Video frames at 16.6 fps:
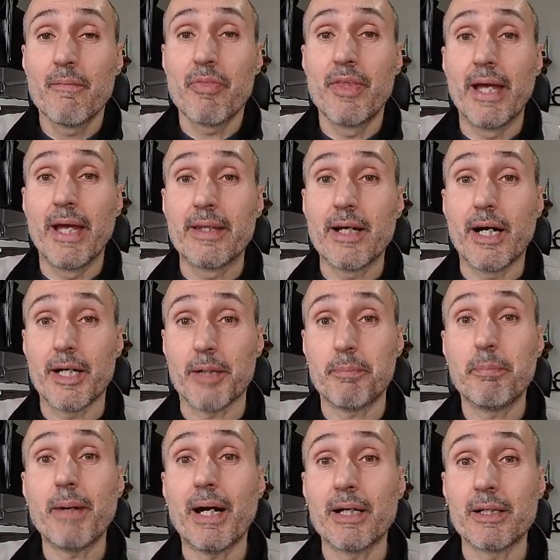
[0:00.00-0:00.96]
that are
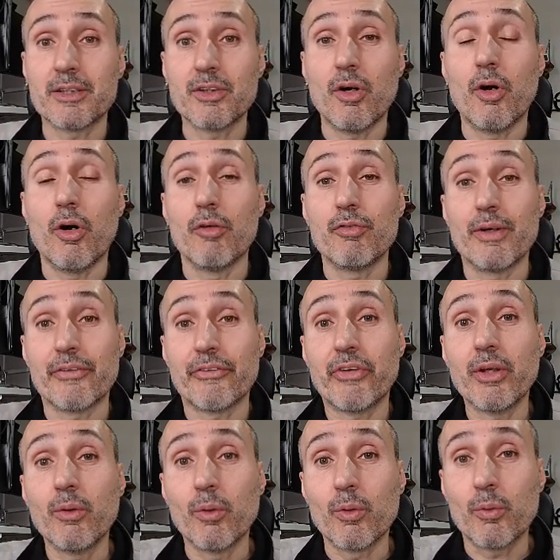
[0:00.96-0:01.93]
part of a
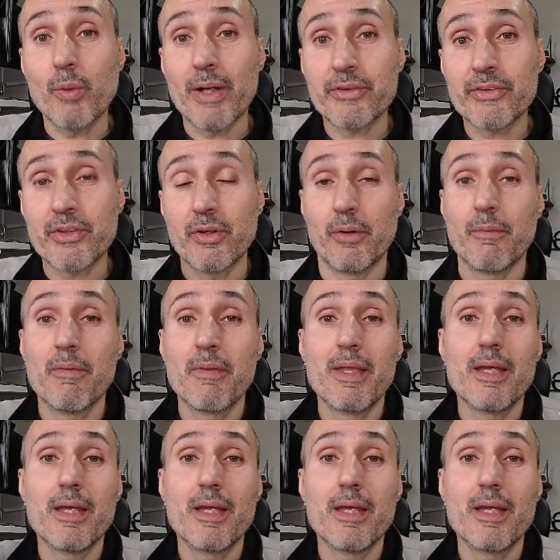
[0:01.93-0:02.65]
single question.